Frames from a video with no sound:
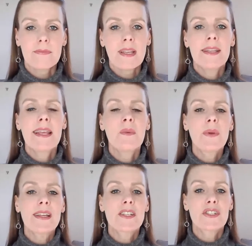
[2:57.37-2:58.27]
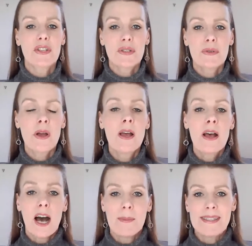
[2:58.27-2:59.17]
And then week two,
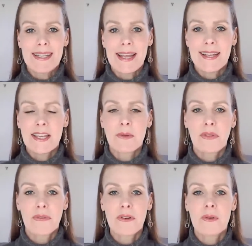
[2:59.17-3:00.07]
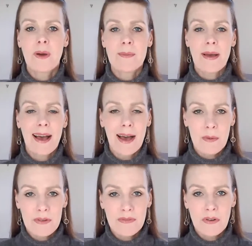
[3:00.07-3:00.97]
I'll be taking you through my
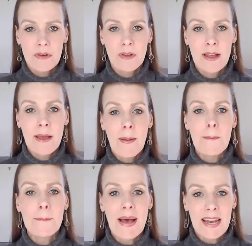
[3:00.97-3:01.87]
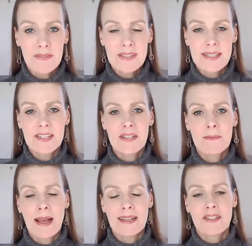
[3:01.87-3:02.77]
powerful manifestation
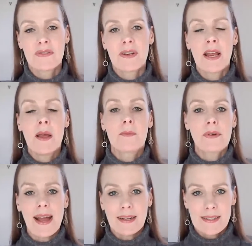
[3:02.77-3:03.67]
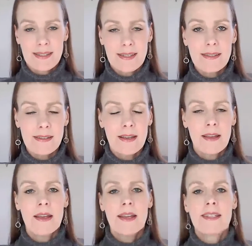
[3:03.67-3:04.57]
mastery practices
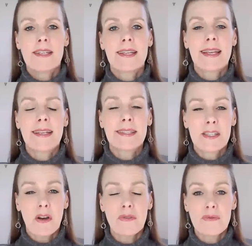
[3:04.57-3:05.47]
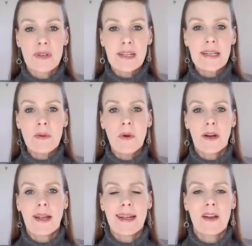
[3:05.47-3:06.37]
to start really
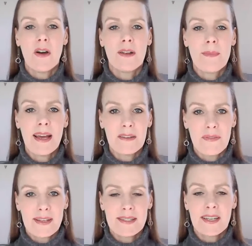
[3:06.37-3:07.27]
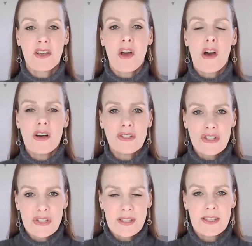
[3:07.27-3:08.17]
working on manifesting,
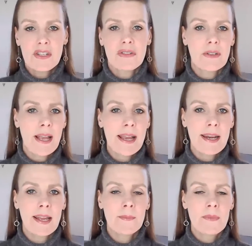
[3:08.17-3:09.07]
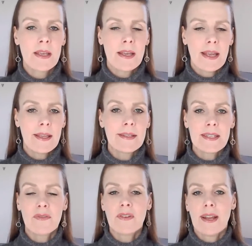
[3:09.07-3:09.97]
consciously creating in the
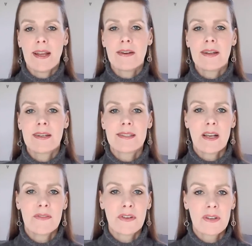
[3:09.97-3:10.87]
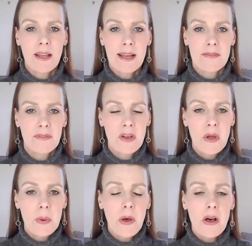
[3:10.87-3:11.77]
different areas of your life.
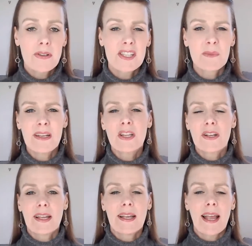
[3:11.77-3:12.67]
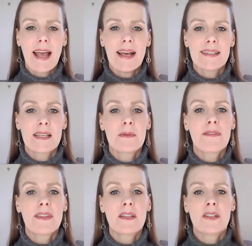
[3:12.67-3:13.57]
We'll also be looking at some
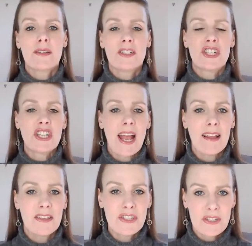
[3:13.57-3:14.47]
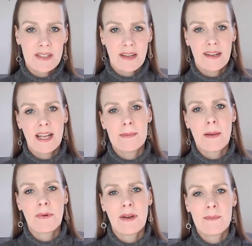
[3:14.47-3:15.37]
of the, the challenges that can come
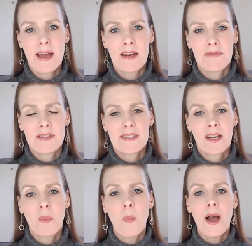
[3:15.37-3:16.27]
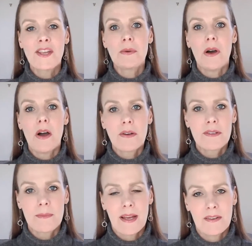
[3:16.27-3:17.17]
up around manifesting and why you
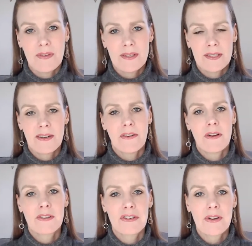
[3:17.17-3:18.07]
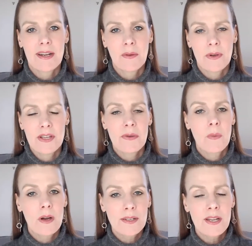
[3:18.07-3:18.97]
aren't manifesting or aren't creating what you
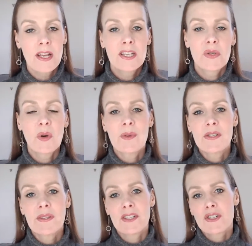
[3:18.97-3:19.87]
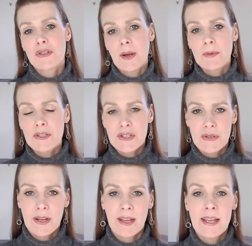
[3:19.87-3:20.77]
want. So we'll be doing the
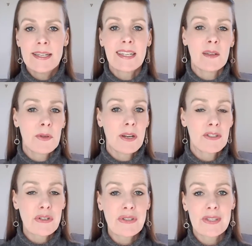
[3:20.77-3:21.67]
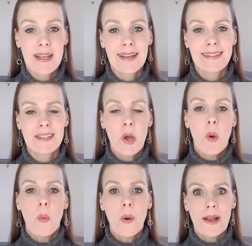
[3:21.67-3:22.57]
troubleshooting to help you understand
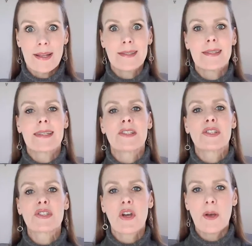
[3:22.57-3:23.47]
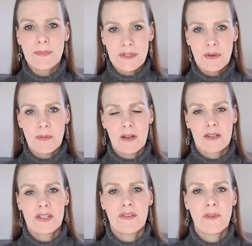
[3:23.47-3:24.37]
what is it that stops you or
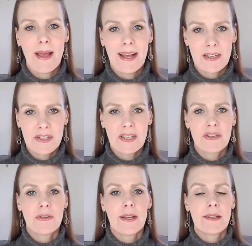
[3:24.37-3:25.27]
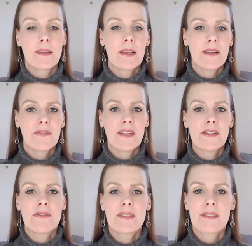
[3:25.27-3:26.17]
blocks you from actually creating the life that
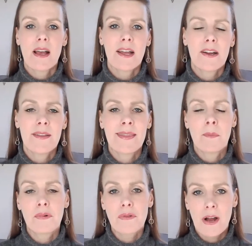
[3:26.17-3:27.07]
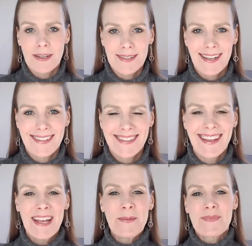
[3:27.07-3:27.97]
you desire and the process
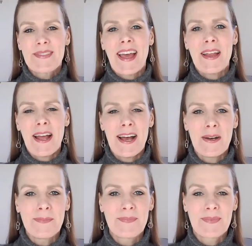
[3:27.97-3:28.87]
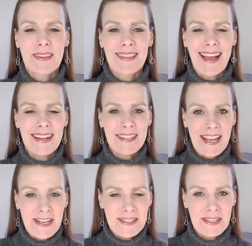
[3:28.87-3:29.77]
that um, that
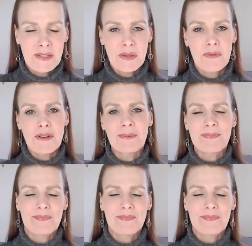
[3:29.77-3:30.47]
takes us through.